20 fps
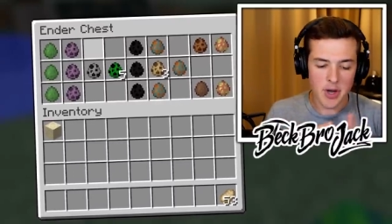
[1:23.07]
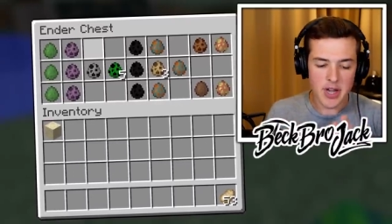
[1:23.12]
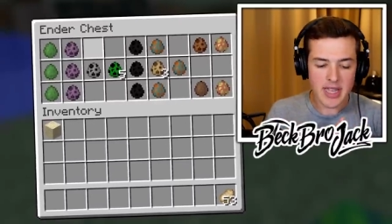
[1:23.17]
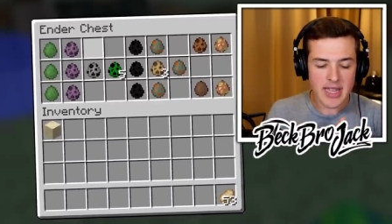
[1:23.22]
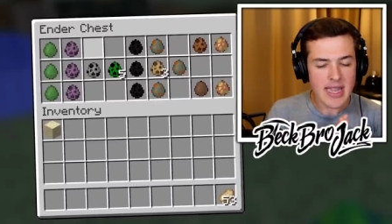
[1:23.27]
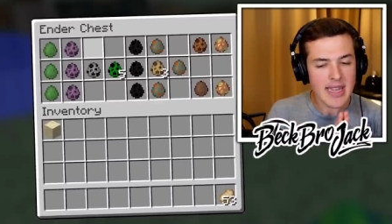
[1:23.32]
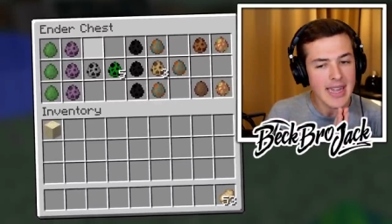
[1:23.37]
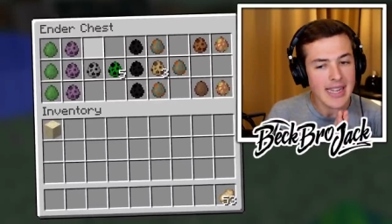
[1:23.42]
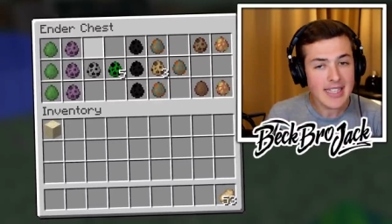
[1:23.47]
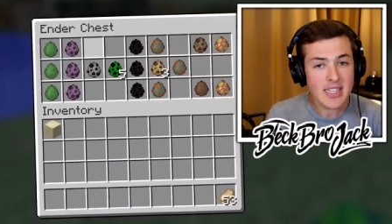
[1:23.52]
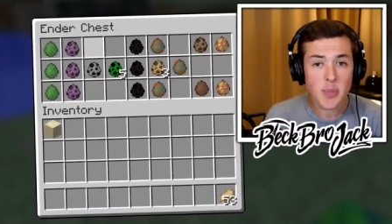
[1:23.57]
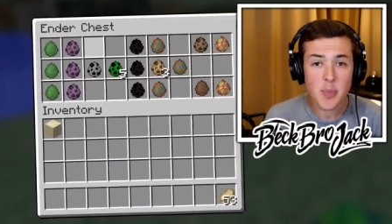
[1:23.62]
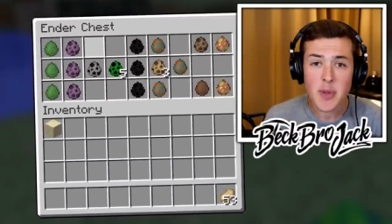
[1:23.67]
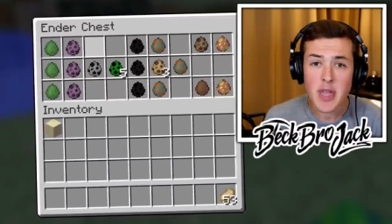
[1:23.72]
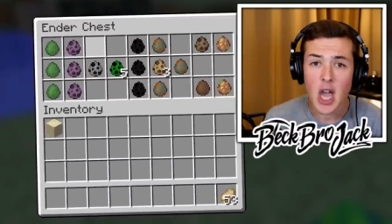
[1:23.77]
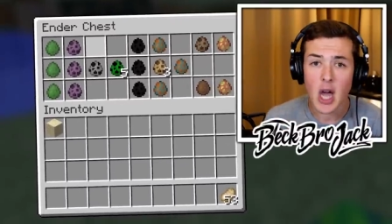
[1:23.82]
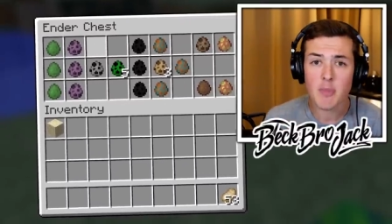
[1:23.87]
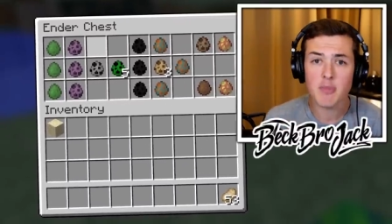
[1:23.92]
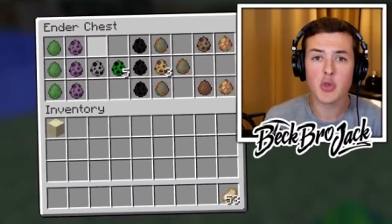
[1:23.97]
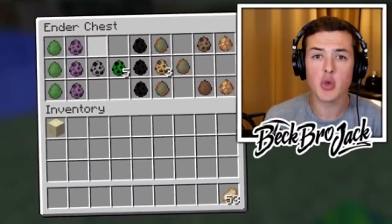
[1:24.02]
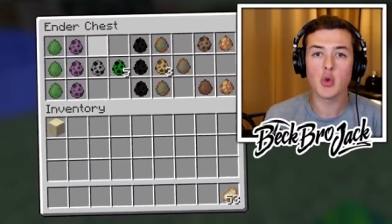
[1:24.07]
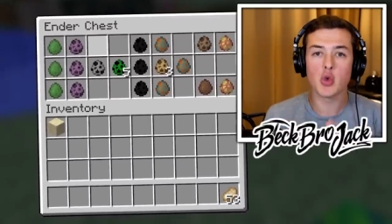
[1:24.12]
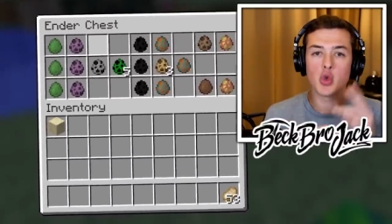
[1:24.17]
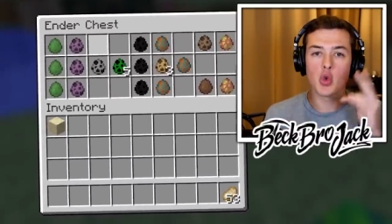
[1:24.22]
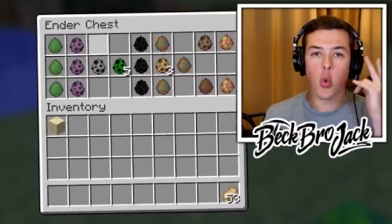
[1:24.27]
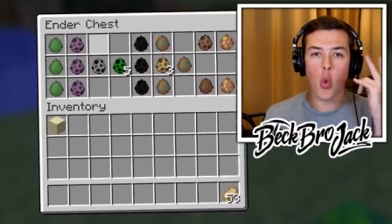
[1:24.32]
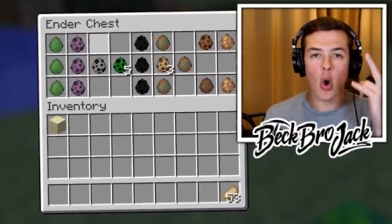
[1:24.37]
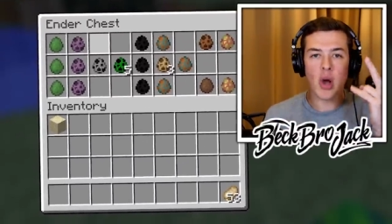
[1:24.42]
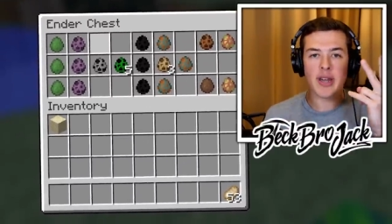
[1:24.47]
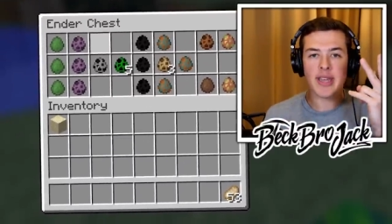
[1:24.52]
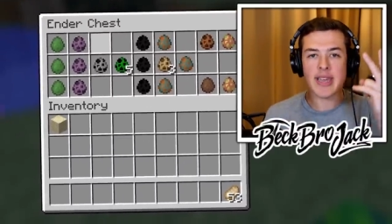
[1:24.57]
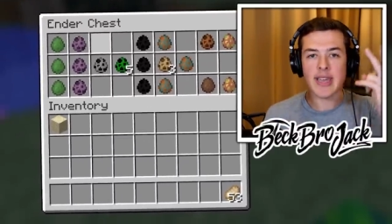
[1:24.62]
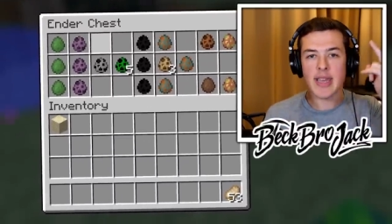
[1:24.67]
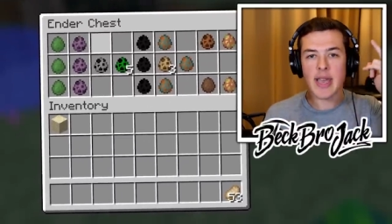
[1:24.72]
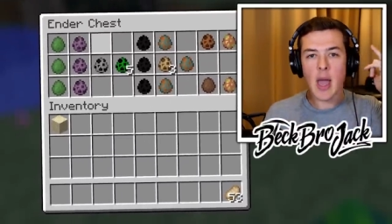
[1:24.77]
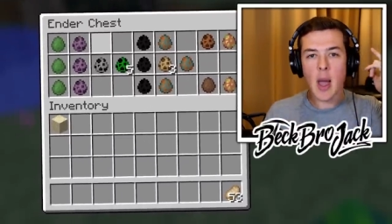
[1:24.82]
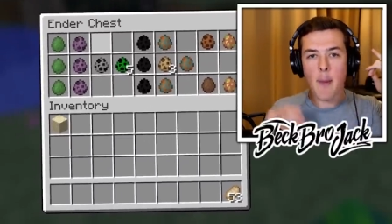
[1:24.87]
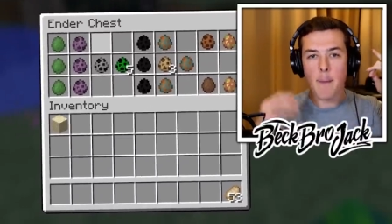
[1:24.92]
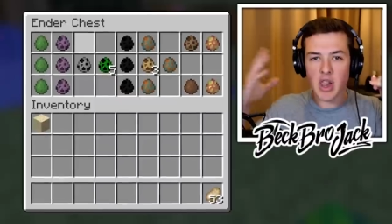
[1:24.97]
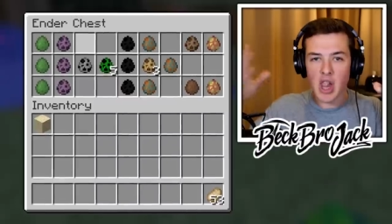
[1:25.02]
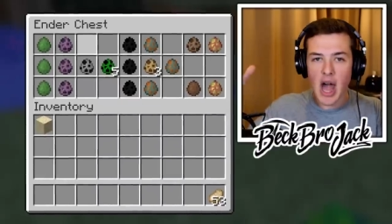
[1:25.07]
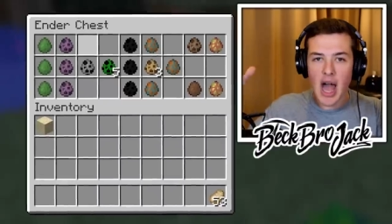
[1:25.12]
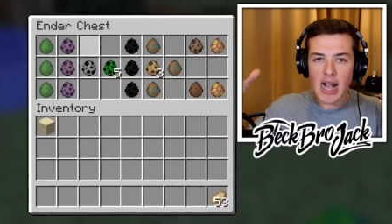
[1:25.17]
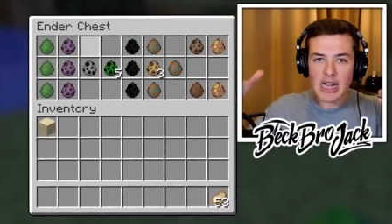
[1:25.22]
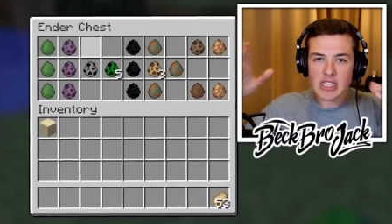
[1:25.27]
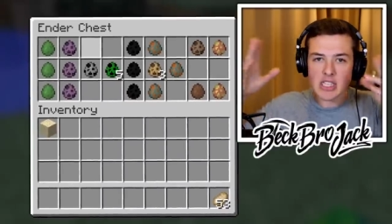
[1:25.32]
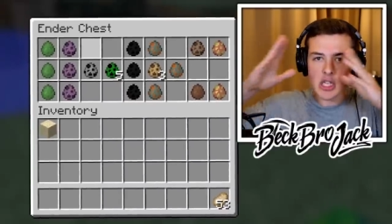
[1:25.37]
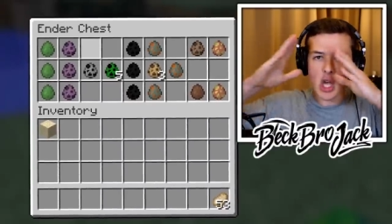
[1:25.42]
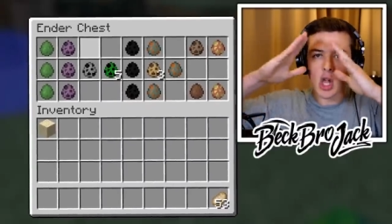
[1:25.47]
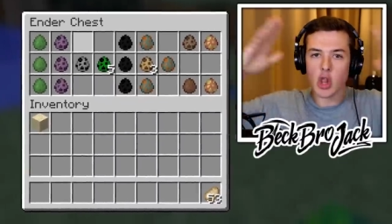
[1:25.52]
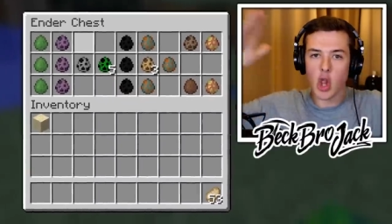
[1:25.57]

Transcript: but it can get to be up to 20 blocks